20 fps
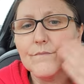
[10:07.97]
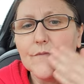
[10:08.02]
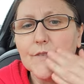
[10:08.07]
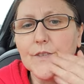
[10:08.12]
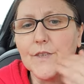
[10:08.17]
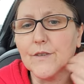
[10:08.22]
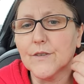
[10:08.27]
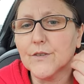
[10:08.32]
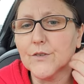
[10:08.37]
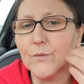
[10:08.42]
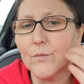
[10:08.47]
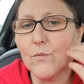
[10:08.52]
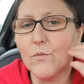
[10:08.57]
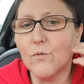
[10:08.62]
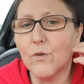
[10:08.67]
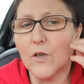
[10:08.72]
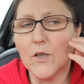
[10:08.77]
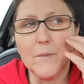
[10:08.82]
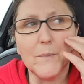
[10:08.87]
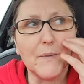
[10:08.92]
Sorry, someone
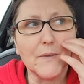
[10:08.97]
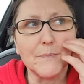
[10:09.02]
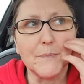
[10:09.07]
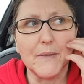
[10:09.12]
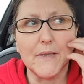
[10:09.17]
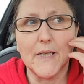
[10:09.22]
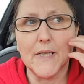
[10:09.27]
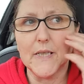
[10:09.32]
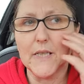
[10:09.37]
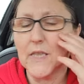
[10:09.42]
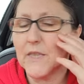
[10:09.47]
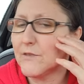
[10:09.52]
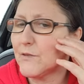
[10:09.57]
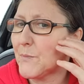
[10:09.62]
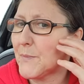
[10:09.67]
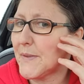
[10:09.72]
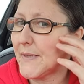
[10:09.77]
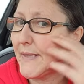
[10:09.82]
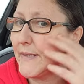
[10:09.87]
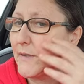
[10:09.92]
walking past the car and I have to
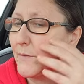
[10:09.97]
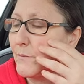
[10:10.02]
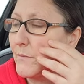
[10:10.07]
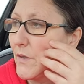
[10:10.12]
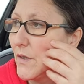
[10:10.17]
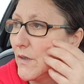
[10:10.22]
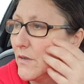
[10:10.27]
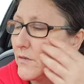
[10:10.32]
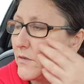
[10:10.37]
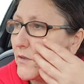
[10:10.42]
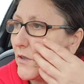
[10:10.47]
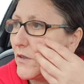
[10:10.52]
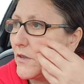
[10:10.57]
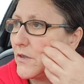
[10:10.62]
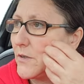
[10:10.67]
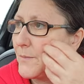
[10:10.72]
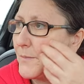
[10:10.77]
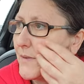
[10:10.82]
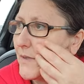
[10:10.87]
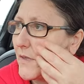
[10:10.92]
pretend I'm not
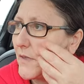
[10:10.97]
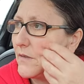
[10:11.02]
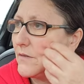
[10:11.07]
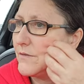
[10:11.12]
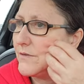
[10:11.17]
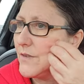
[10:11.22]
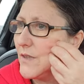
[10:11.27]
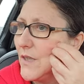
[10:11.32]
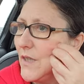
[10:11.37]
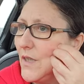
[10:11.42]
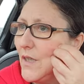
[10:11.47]
talking to myself.